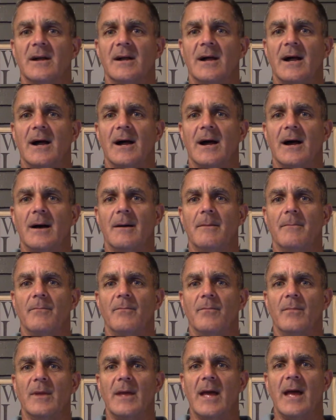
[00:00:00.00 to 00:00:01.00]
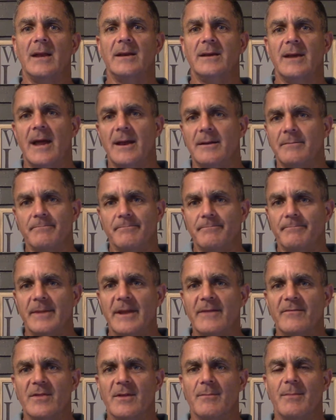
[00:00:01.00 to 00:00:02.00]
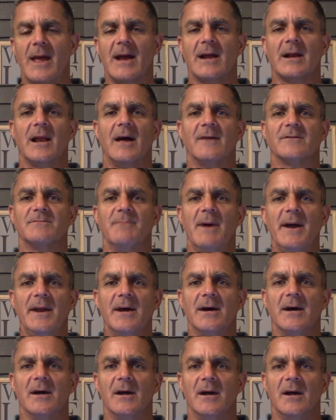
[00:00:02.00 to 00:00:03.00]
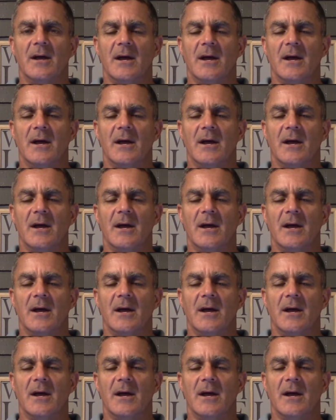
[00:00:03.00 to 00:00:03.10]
and even the Black Lives Matter